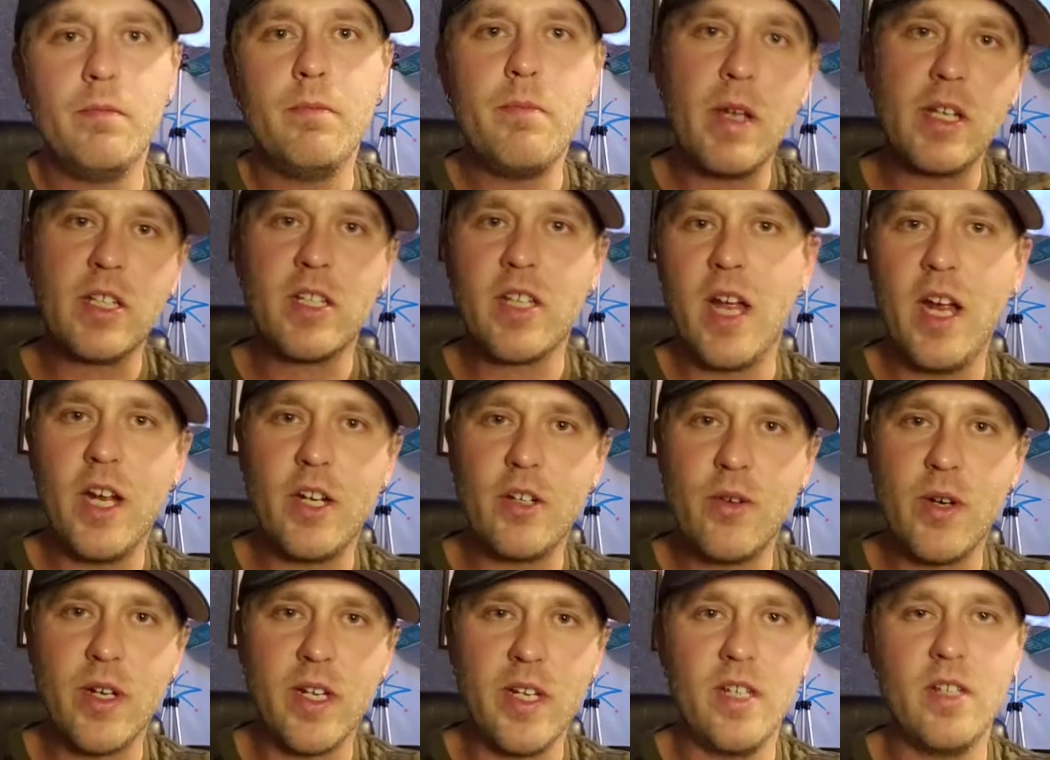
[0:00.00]
Makes it kind of
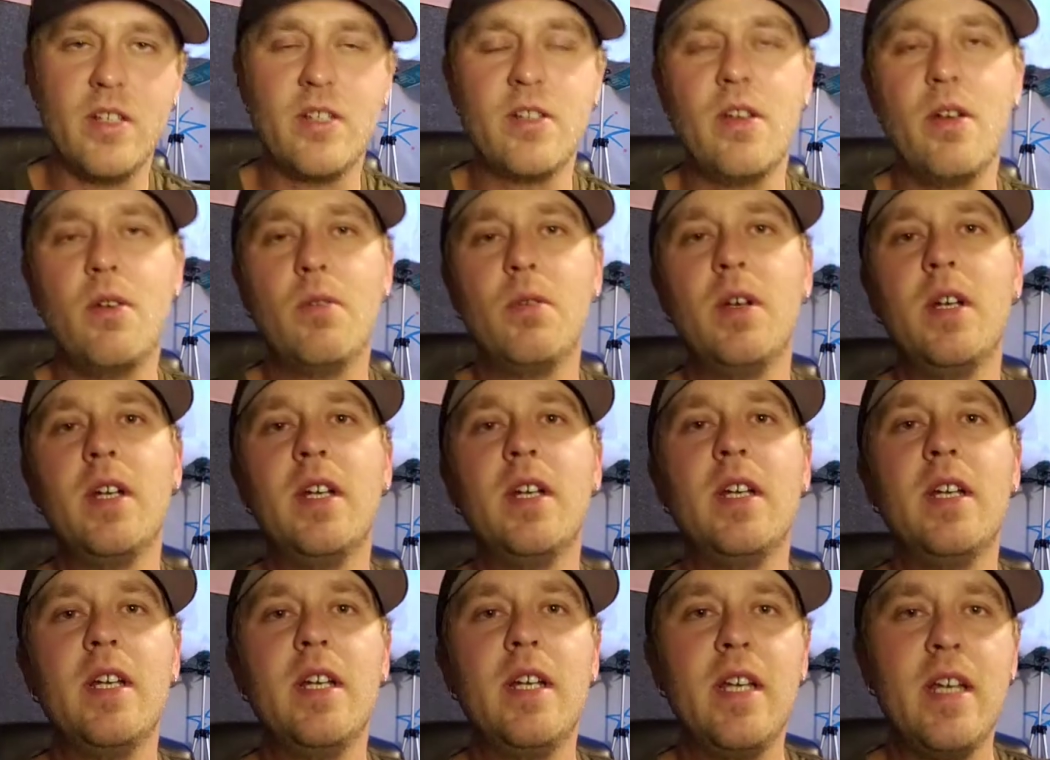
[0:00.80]
tricky. So
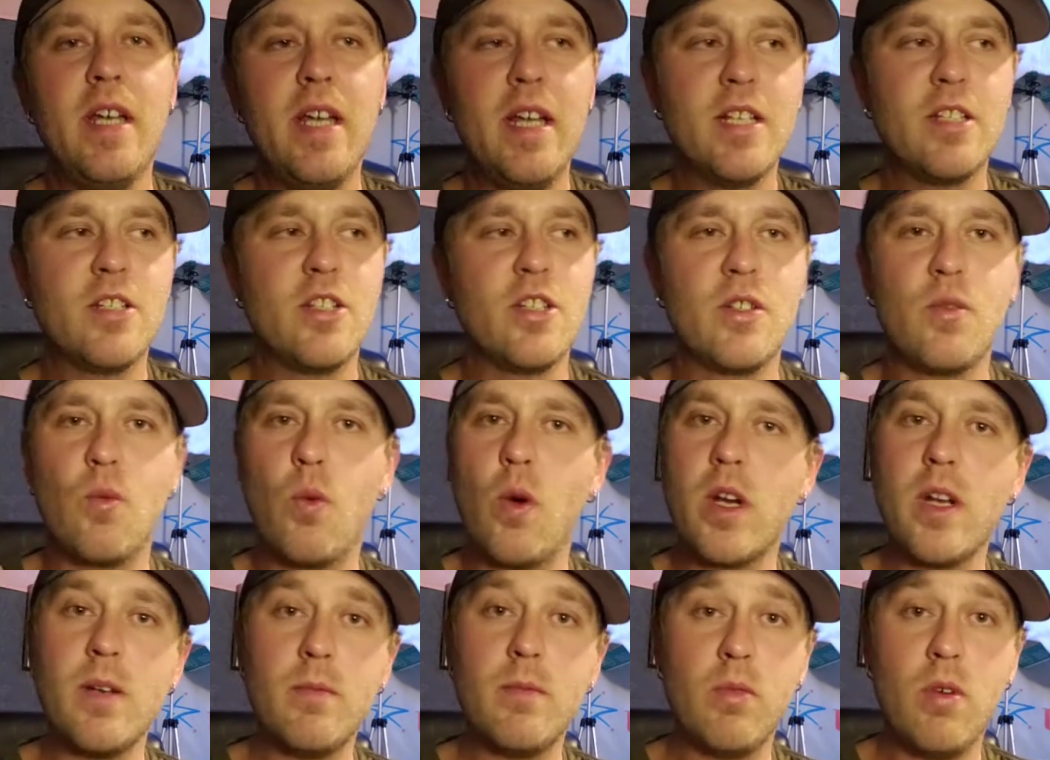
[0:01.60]
it's just a
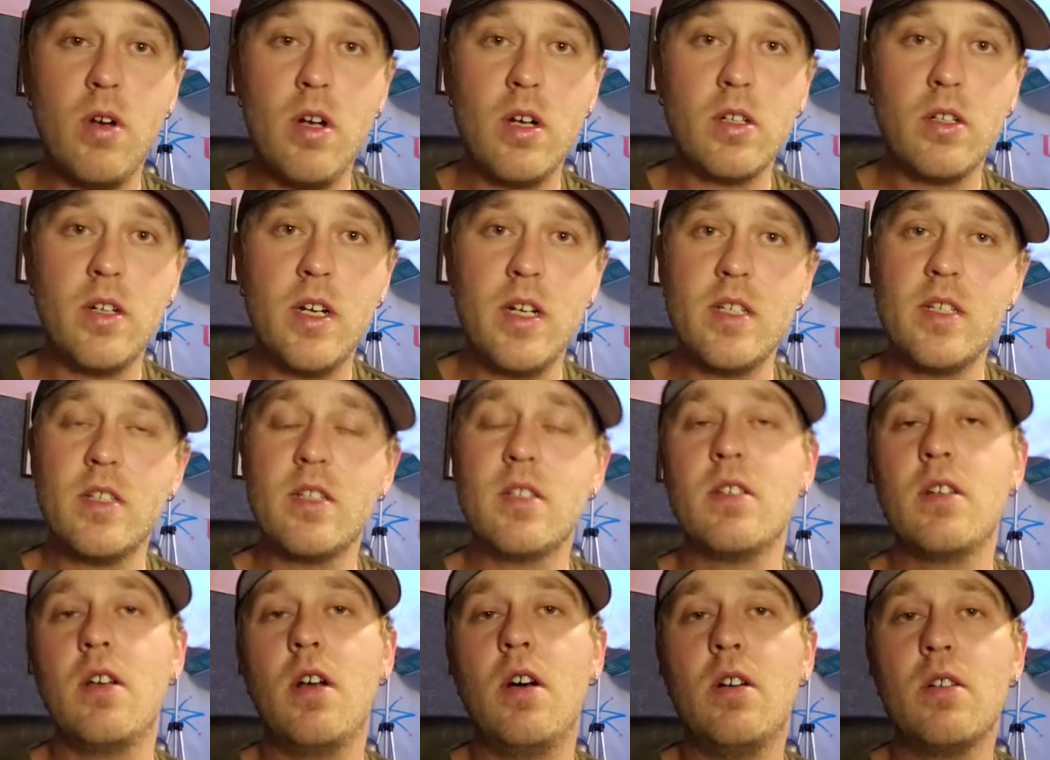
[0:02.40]
work in
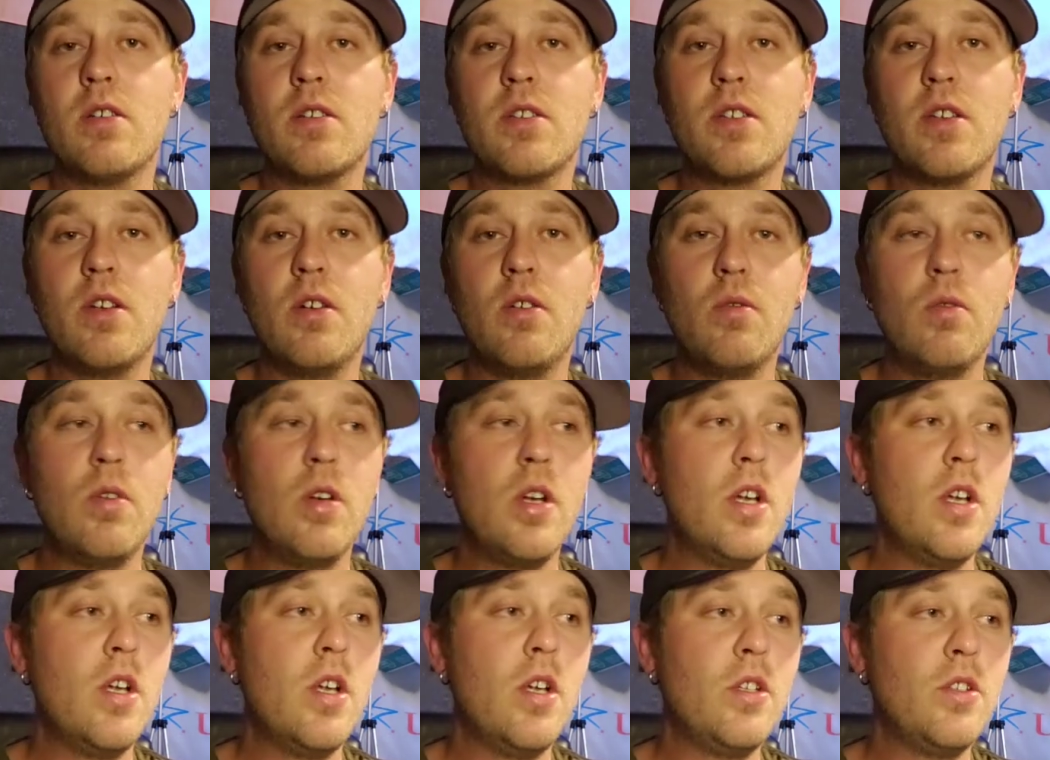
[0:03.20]
progress. Also,
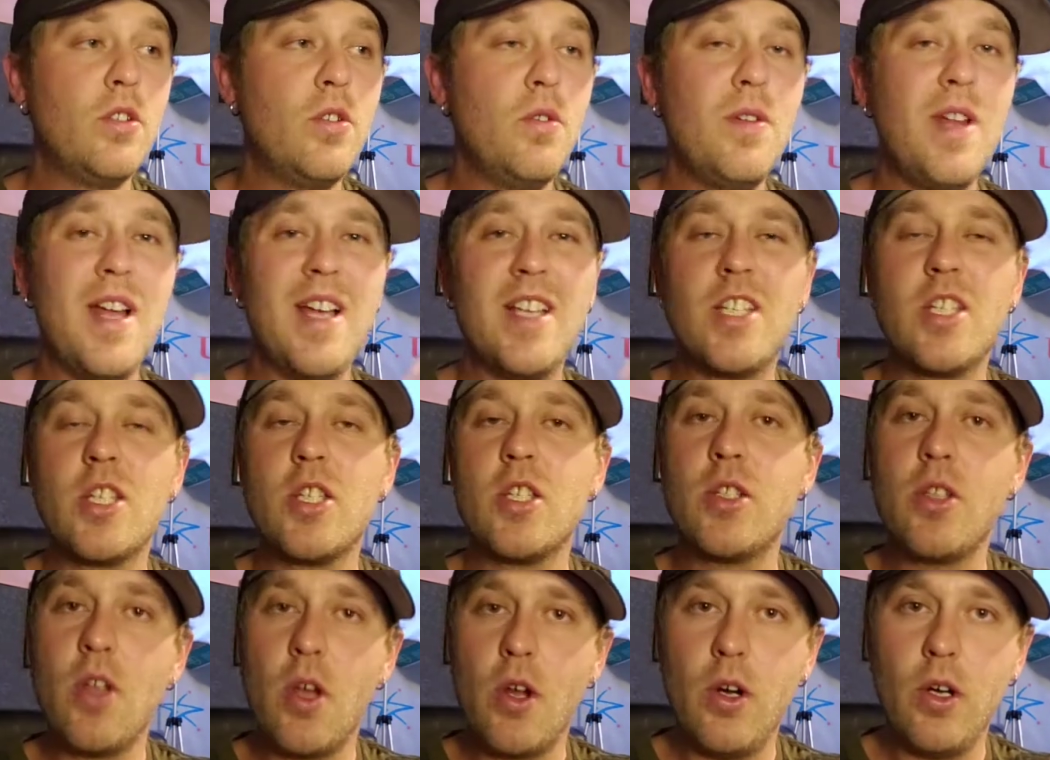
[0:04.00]
to not
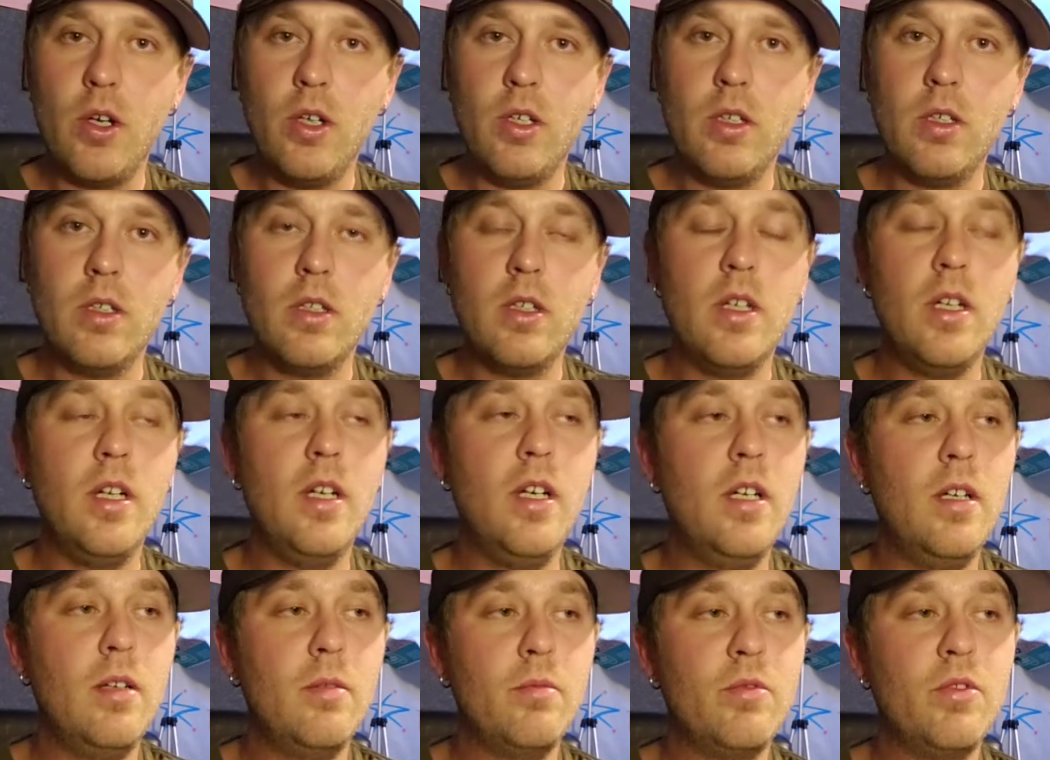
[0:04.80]
stutter
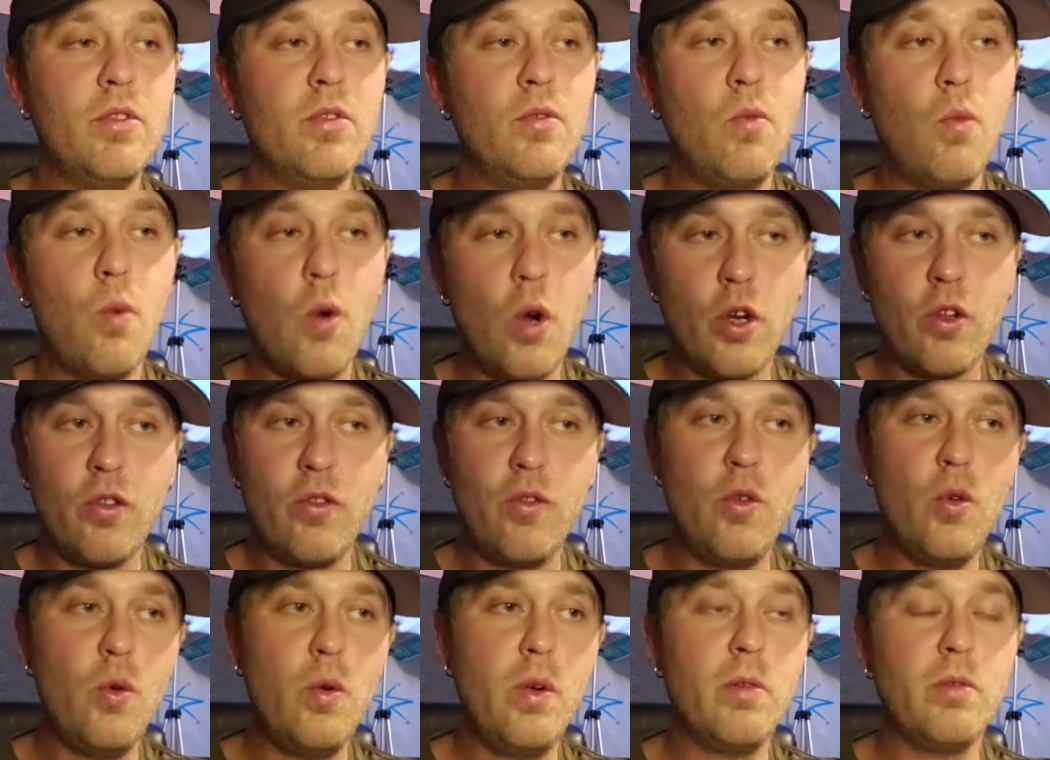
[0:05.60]
um, to work
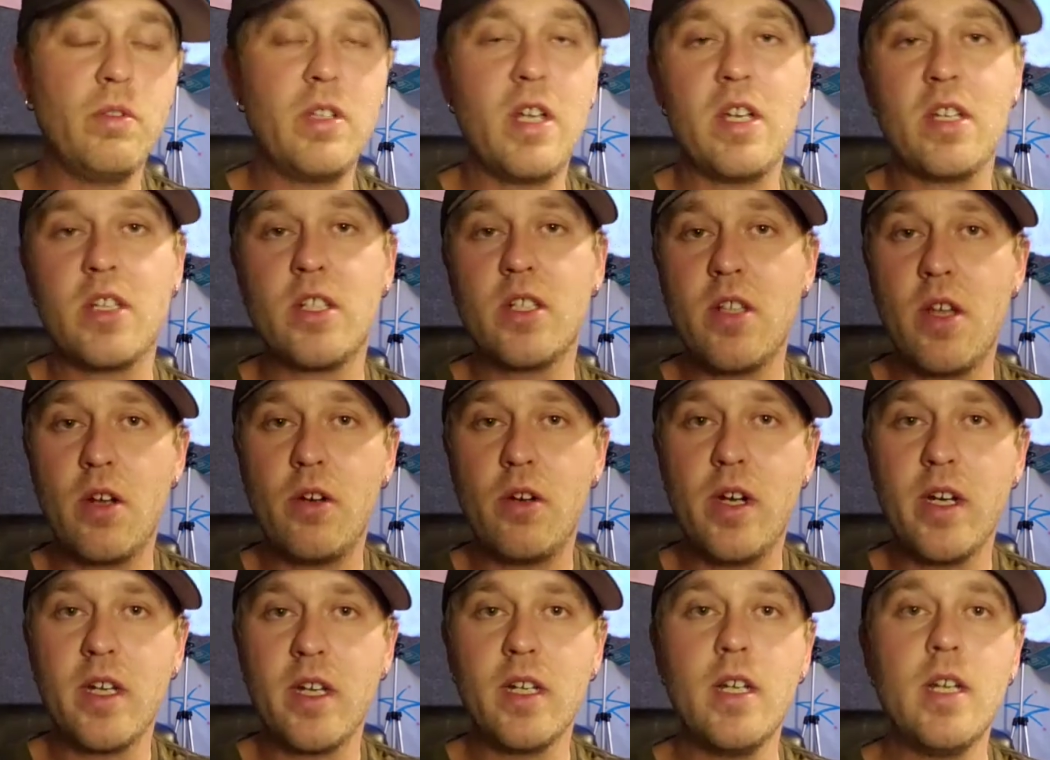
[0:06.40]
through it without
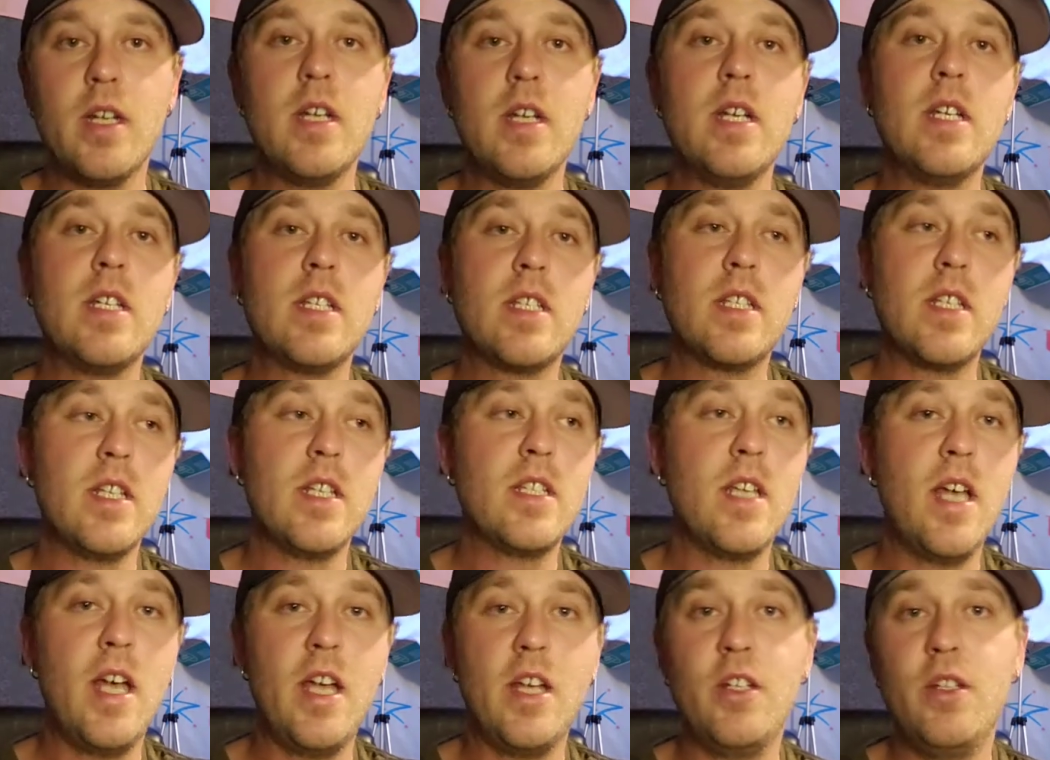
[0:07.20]
stuttering
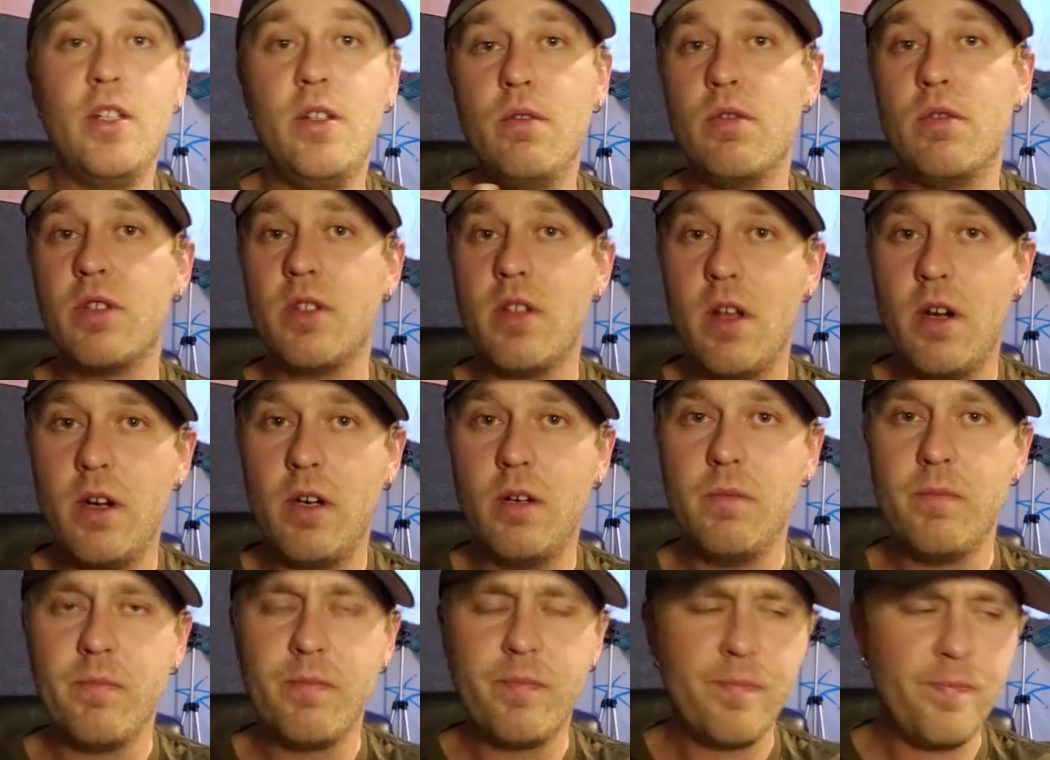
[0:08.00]
since I do
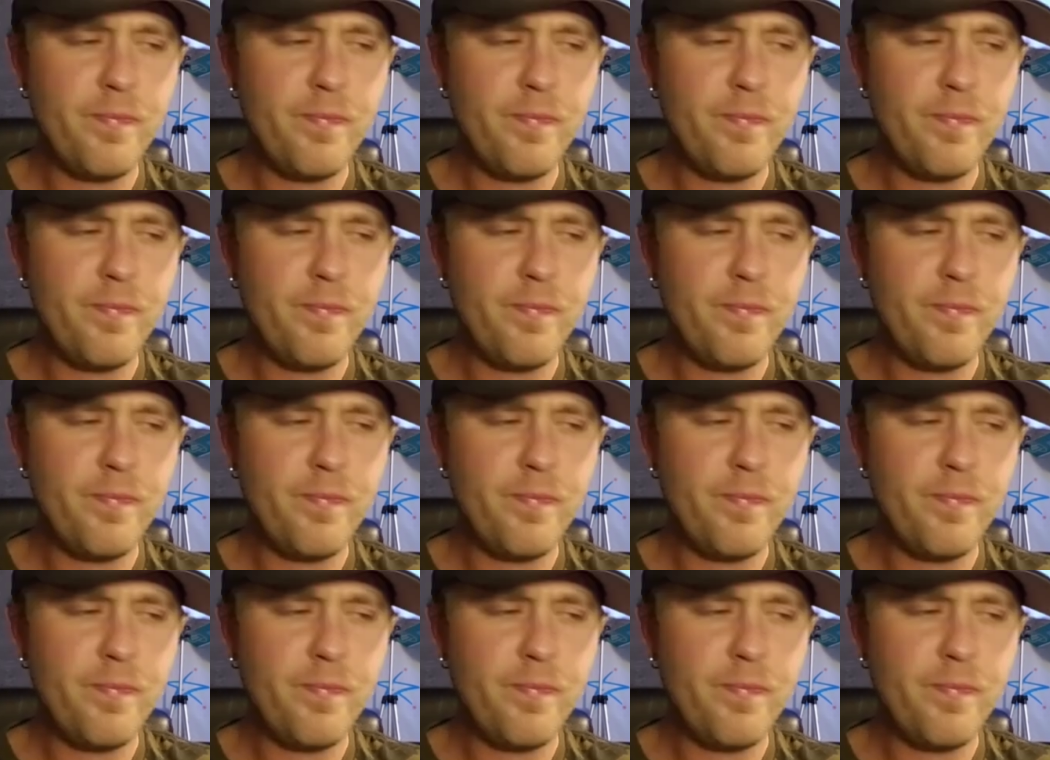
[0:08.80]
stutter.